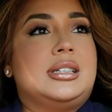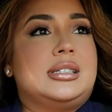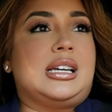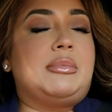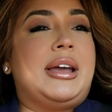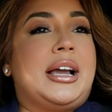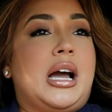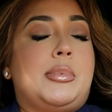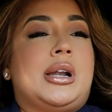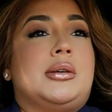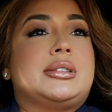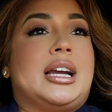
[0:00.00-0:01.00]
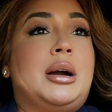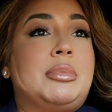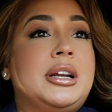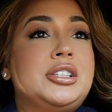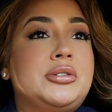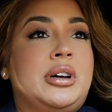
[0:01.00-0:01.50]
signed back up and I was like, I'm
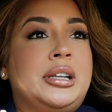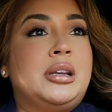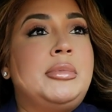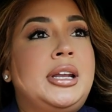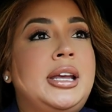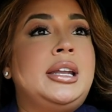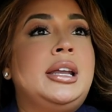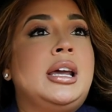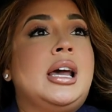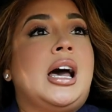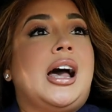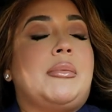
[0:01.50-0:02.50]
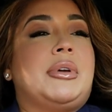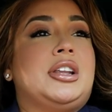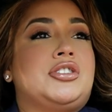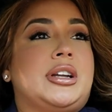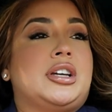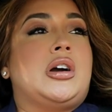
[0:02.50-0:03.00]
gonna do unlimited. I'm gonna
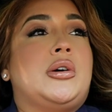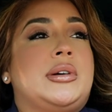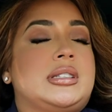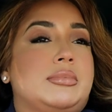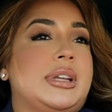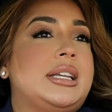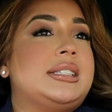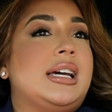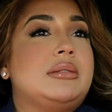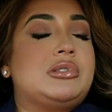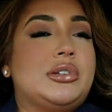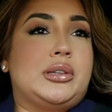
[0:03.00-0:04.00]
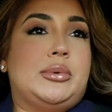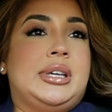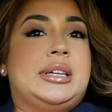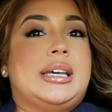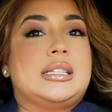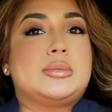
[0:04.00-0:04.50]
try to go as many times during the
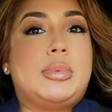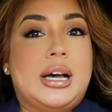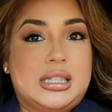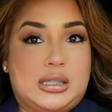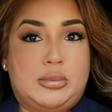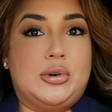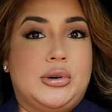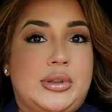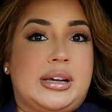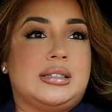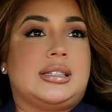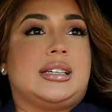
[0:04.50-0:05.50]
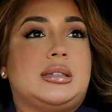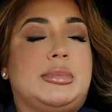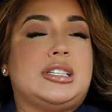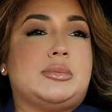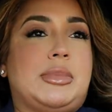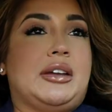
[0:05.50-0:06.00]
week as possible. That's like the
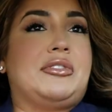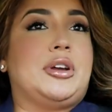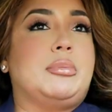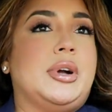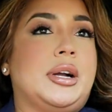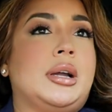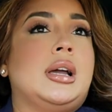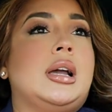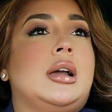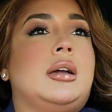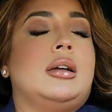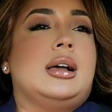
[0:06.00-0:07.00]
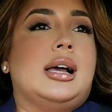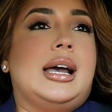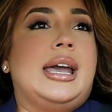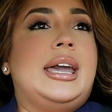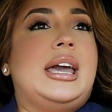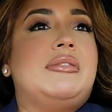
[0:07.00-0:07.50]
best bang for your buck.
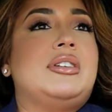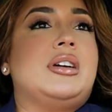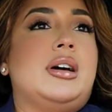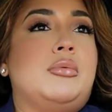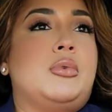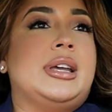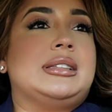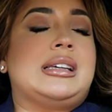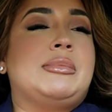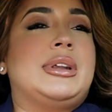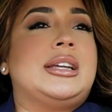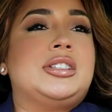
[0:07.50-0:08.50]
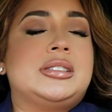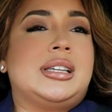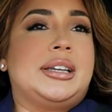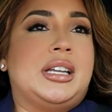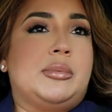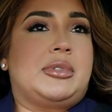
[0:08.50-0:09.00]
I haven't gone once. I mean, I just
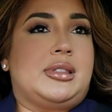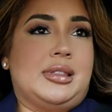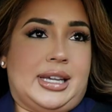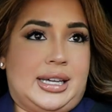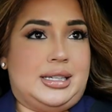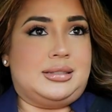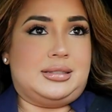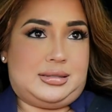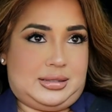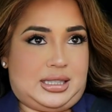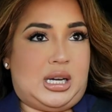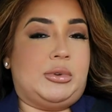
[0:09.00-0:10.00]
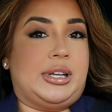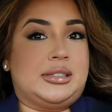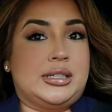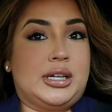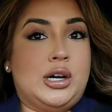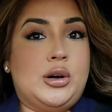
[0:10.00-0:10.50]
signed up like a couple
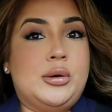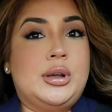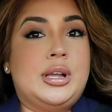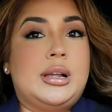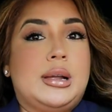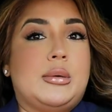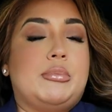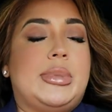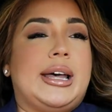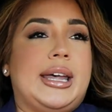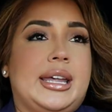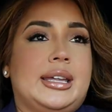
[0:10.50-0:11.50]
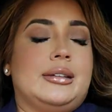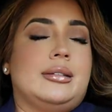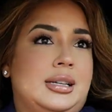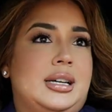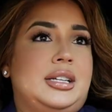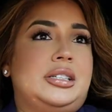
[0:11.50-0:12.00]
days ago, but
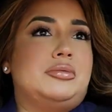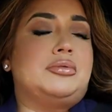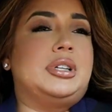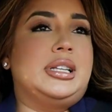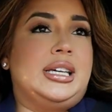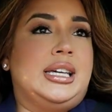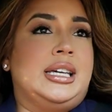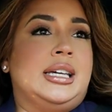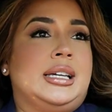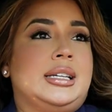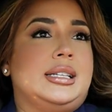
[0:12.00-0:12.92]
I just really